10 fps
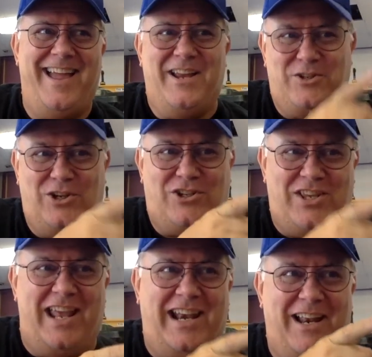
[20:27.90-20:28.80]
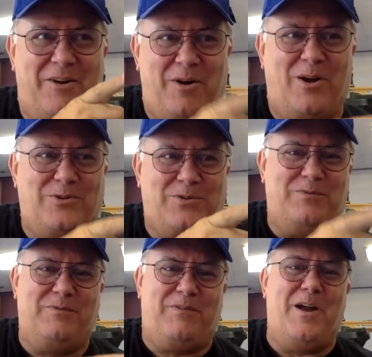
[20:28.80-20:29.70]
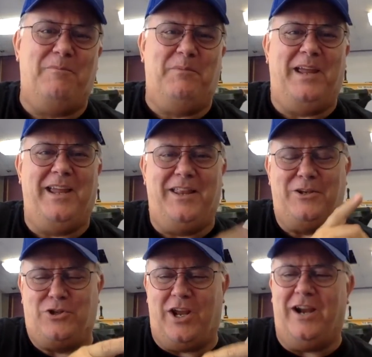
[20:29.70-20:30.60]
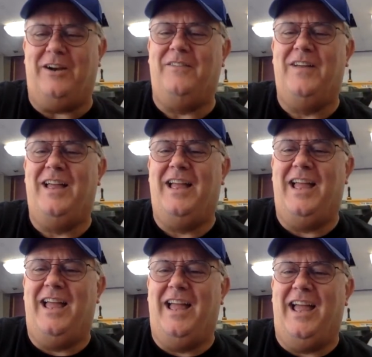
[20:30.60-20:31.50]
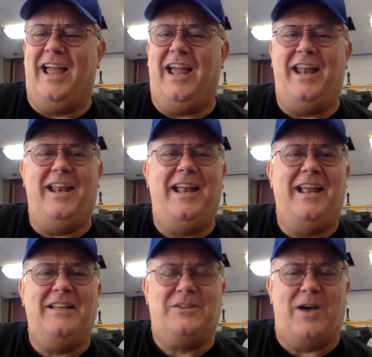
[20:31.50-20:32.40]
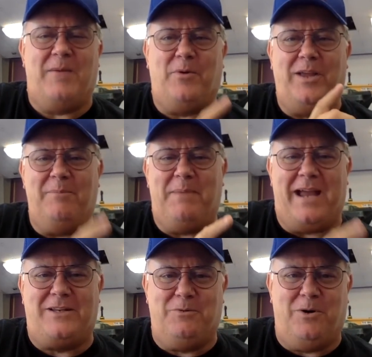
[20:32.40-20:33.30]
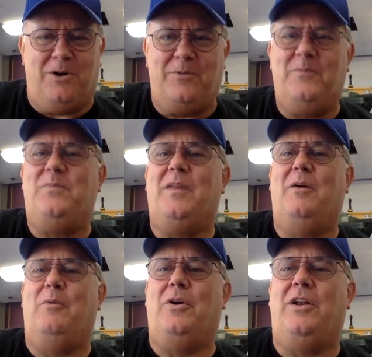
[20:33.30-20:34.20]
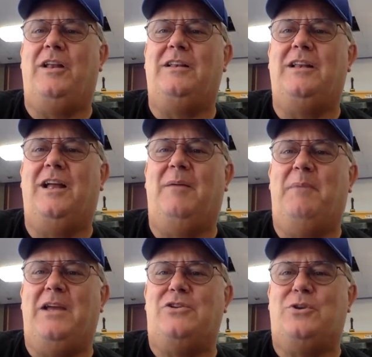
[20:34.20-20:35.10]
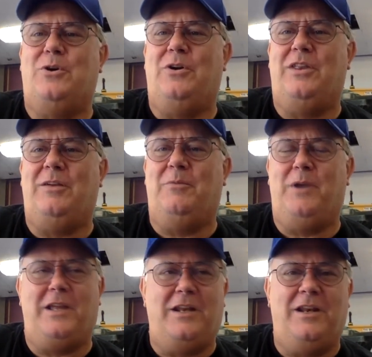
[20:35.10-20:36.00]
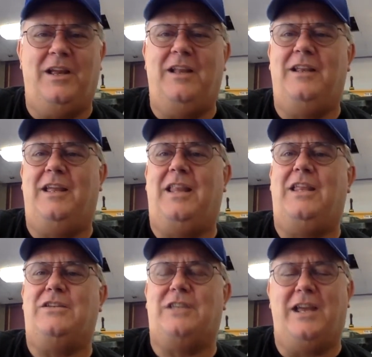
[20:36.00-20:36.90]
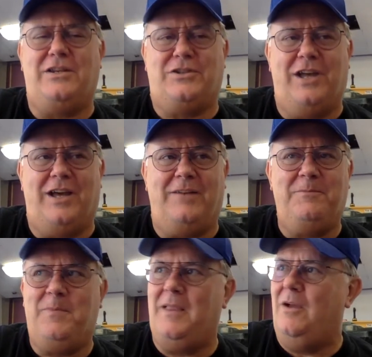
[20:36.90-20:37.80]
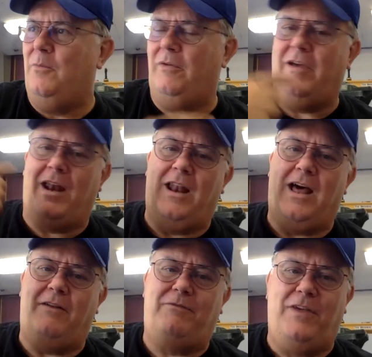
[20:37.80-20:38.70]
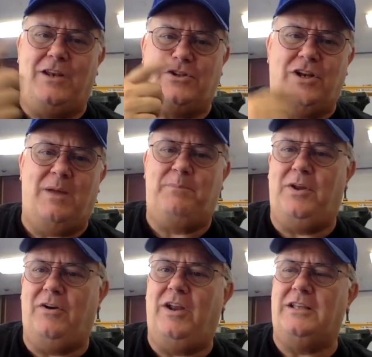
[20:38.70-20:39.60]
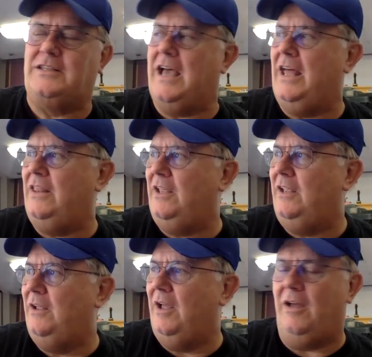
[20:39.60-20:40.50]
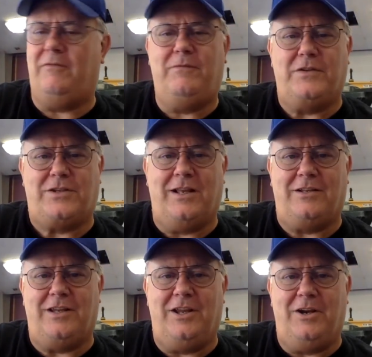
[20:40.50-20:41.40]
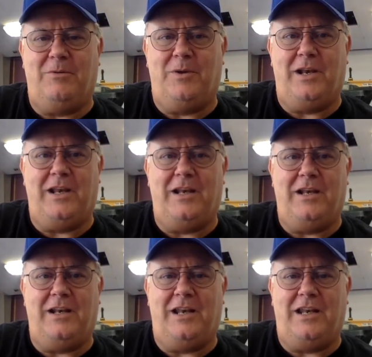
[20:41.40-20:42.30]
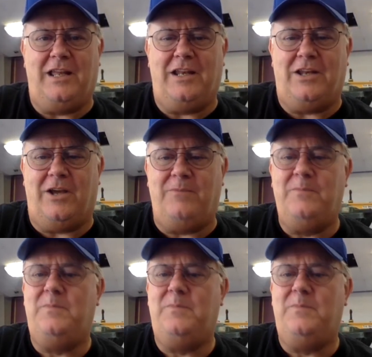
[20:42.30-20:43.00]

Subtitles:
She's sitting across from me in the chair. And so I'm going to get back to work. We're going to make sure that we can get these things done. We've got a lot of finishing up here inside the facility here we need to get done.